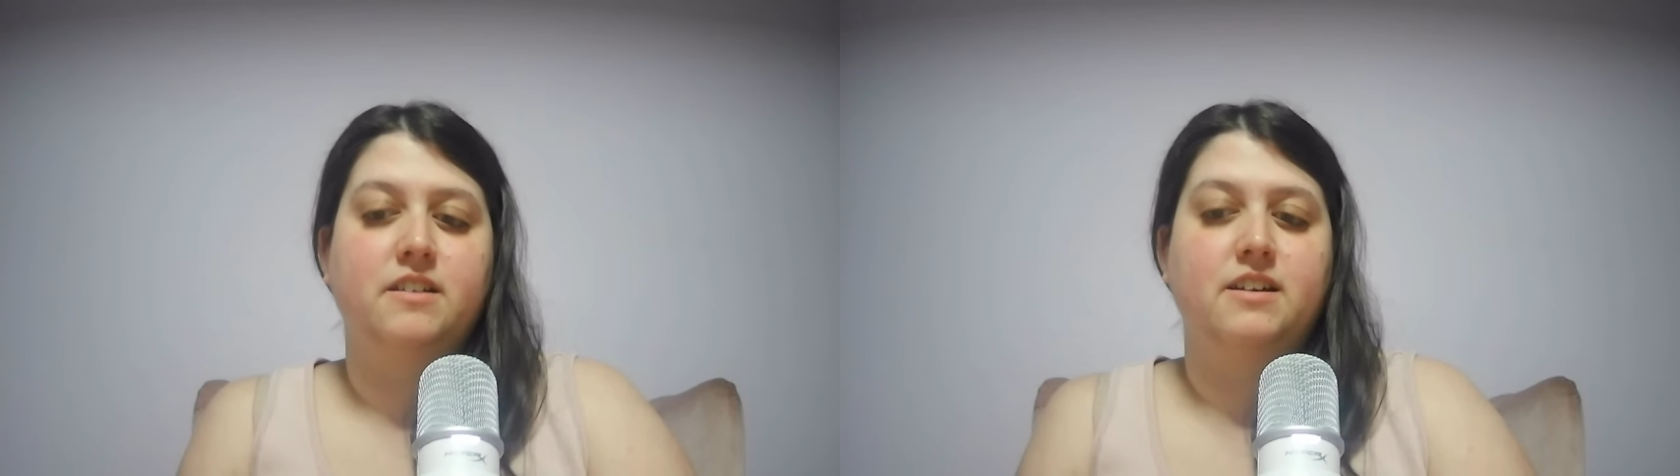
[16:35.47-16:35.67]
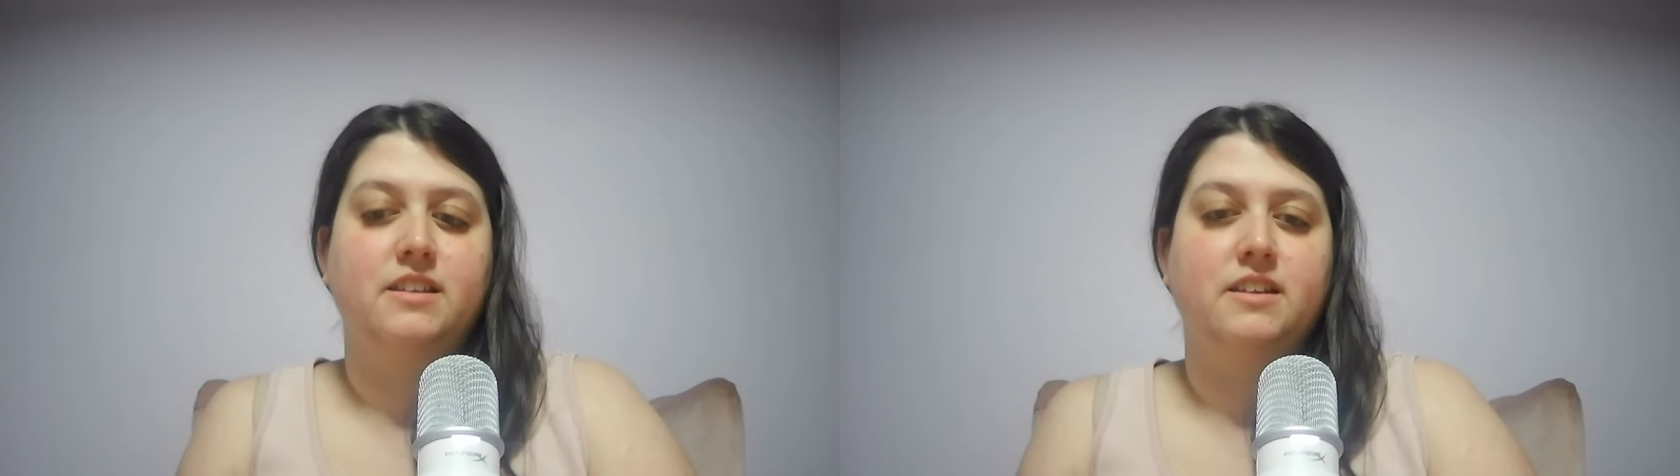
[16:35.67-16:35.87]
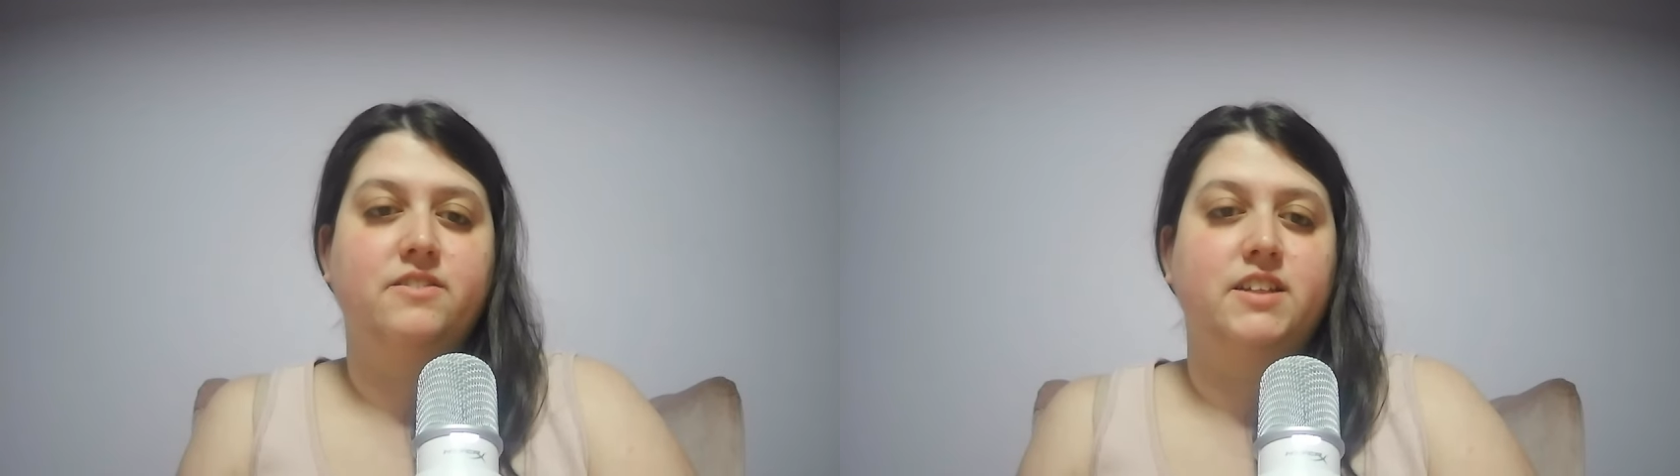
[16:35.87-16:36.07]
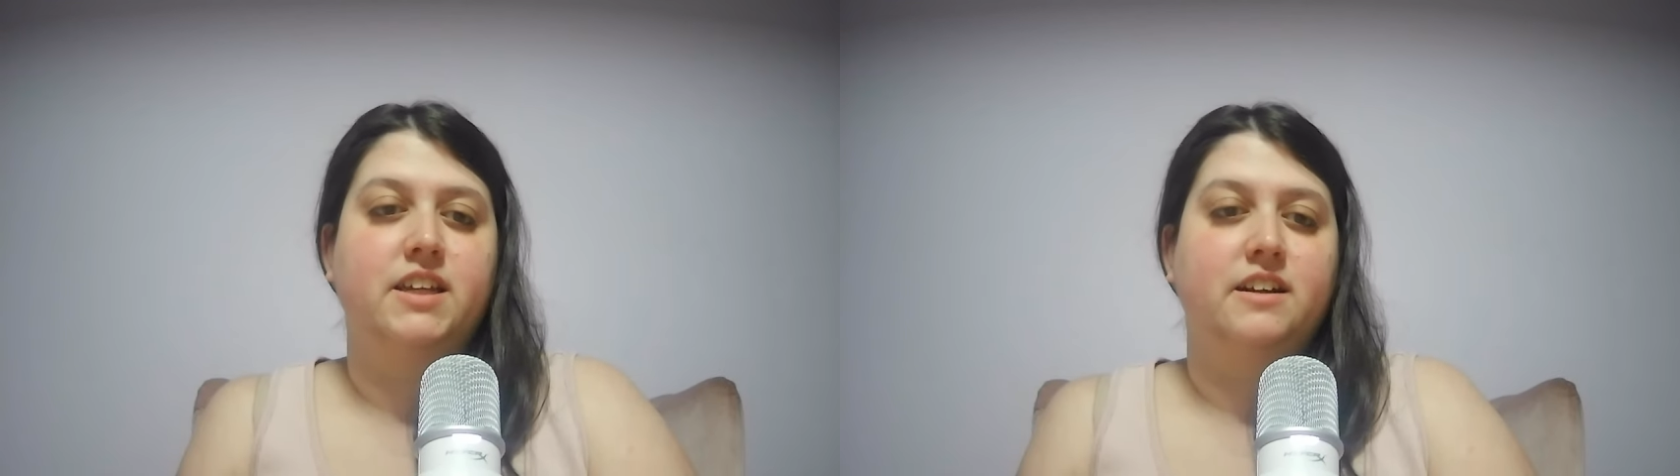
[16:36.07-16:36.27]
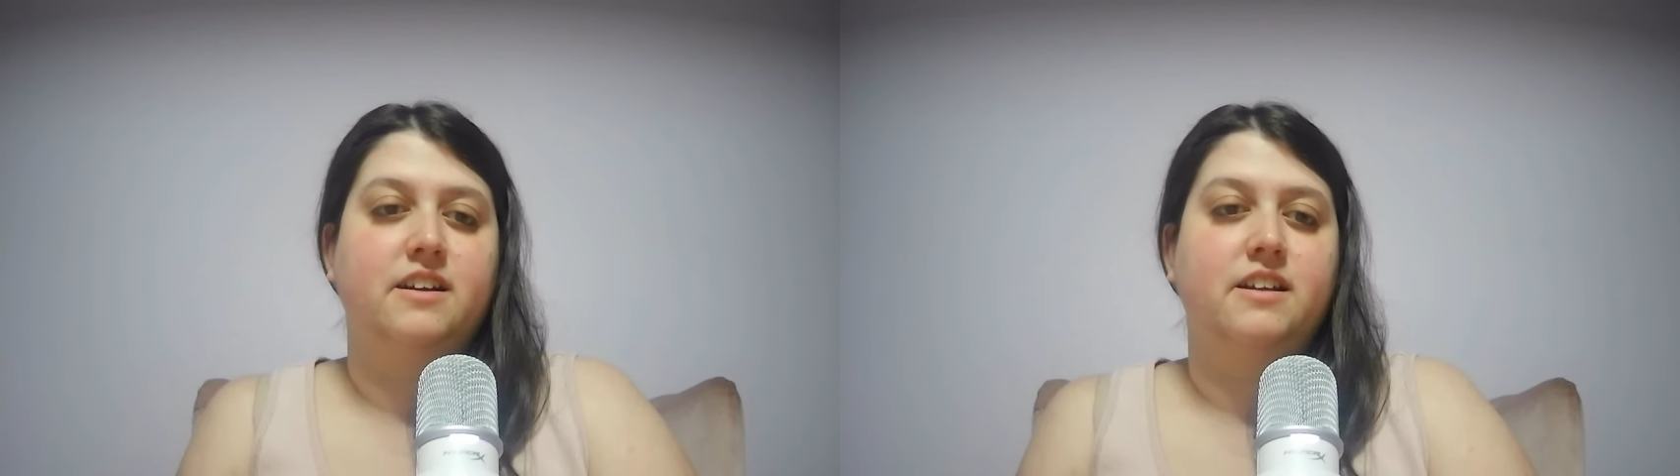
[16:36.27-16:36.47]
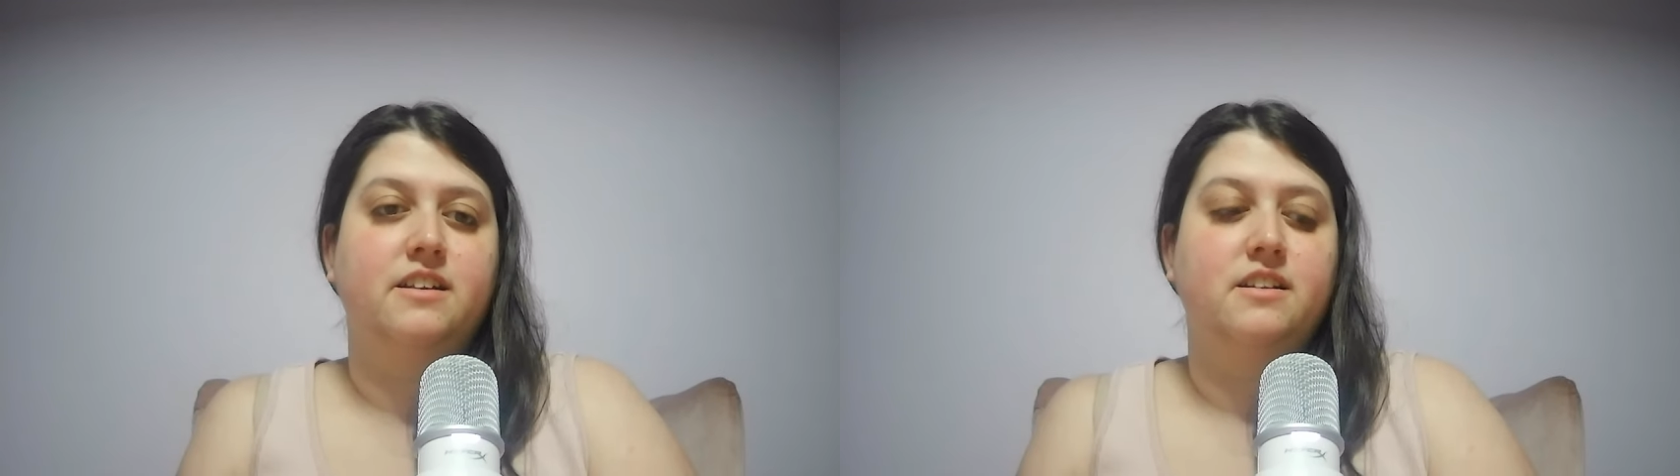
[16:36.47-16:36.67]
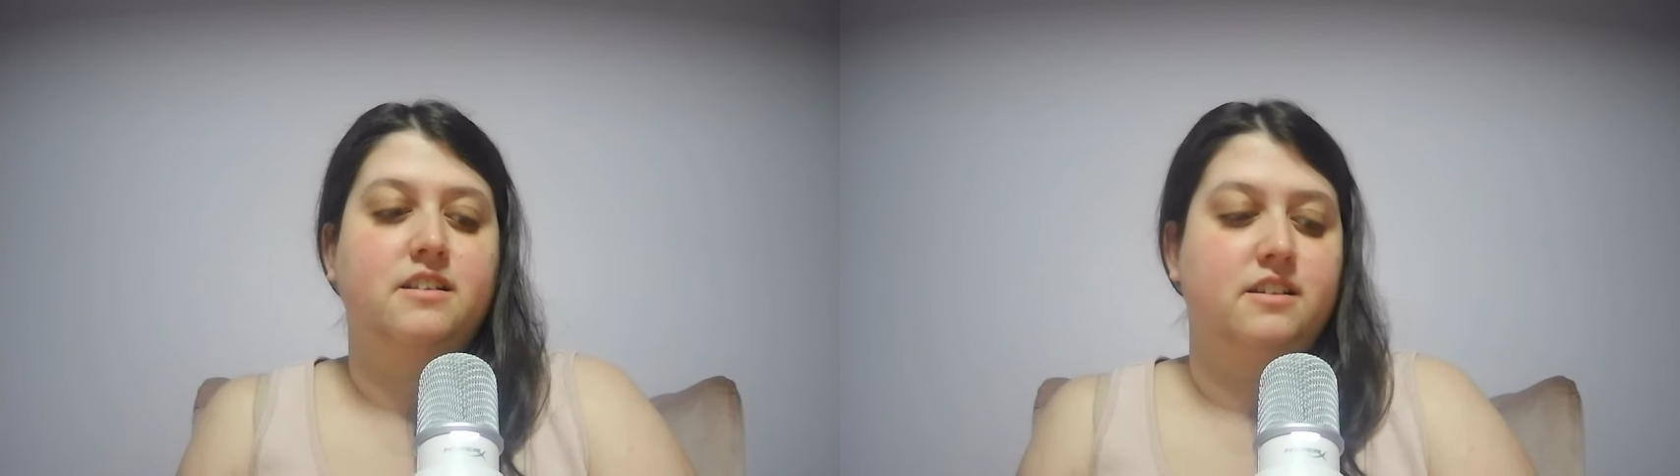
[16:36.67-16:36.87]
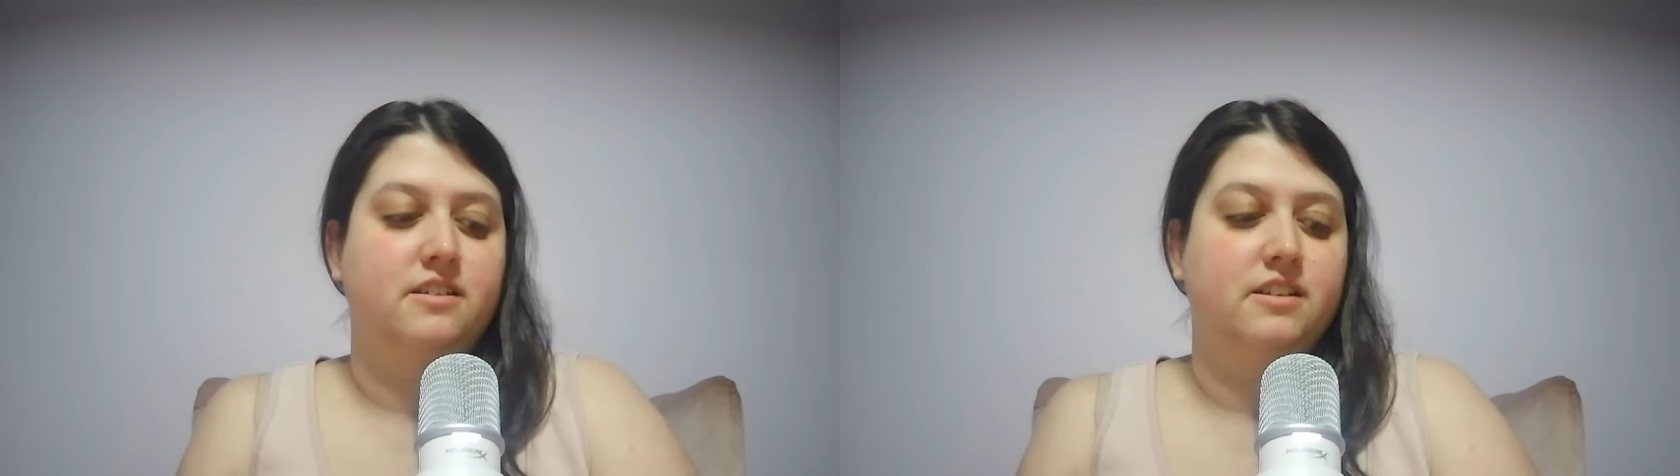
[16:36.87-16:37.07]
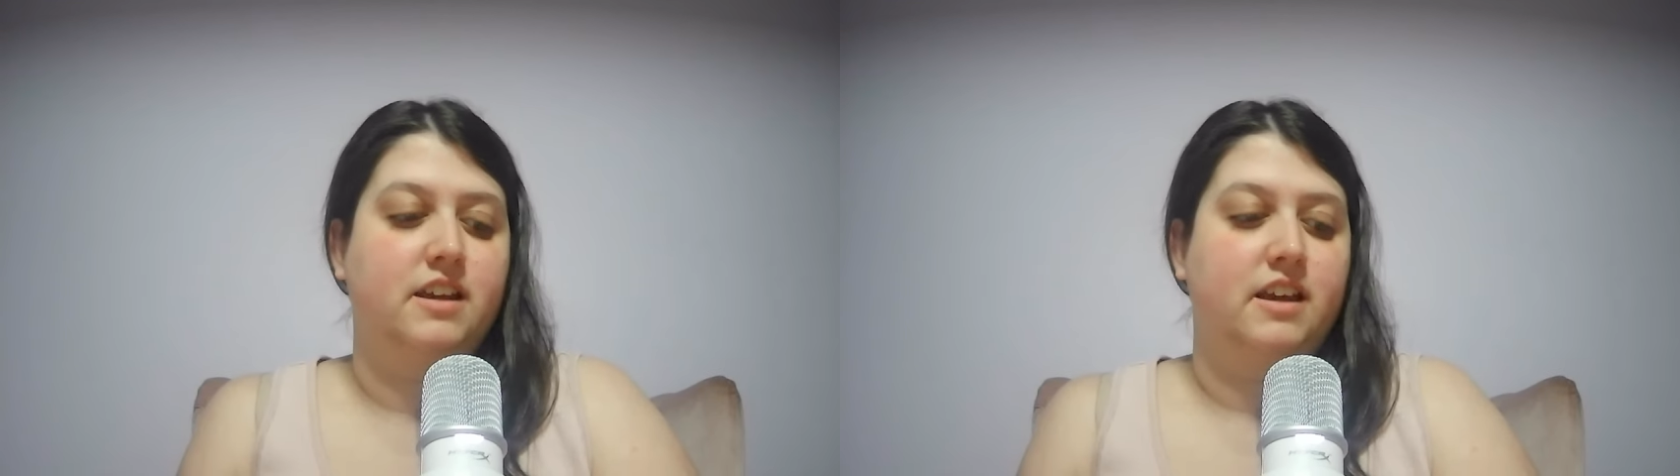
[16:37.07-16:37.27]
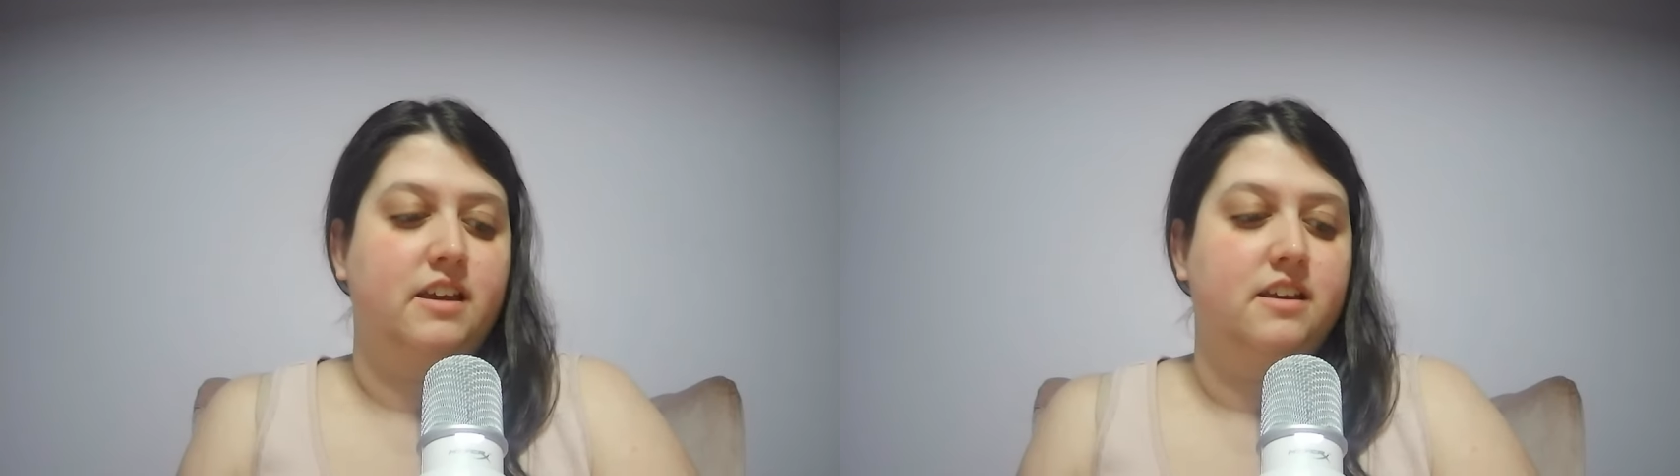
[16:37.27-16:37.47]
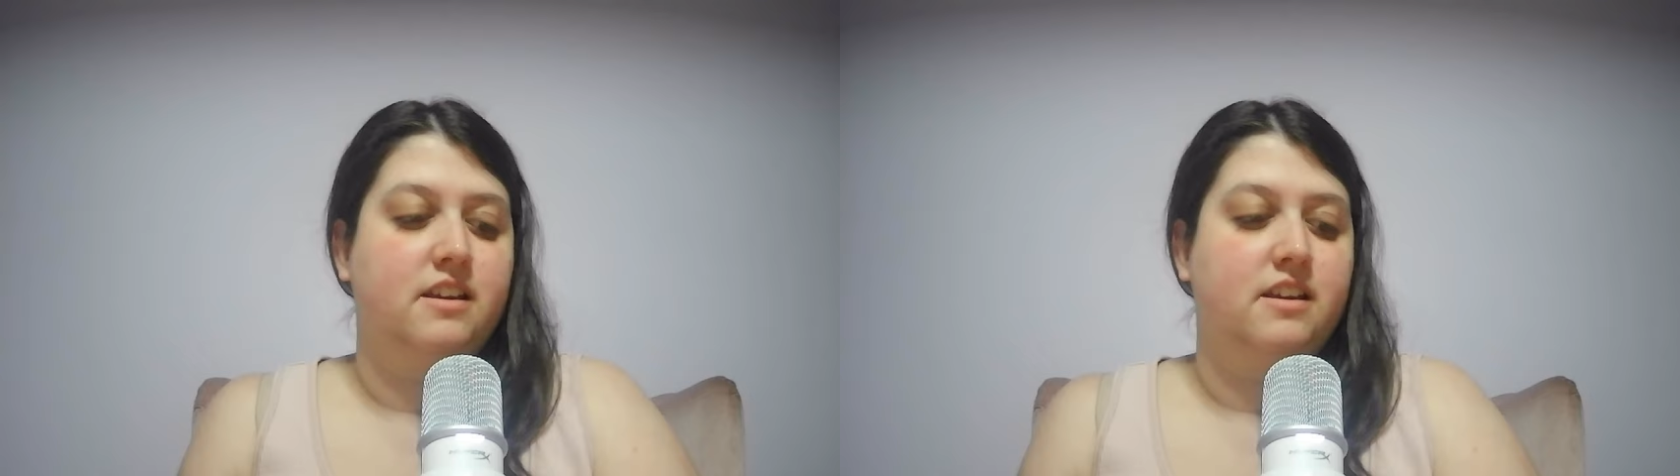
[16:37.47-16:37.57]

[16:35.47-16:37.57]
I'd love to hear it. Okay,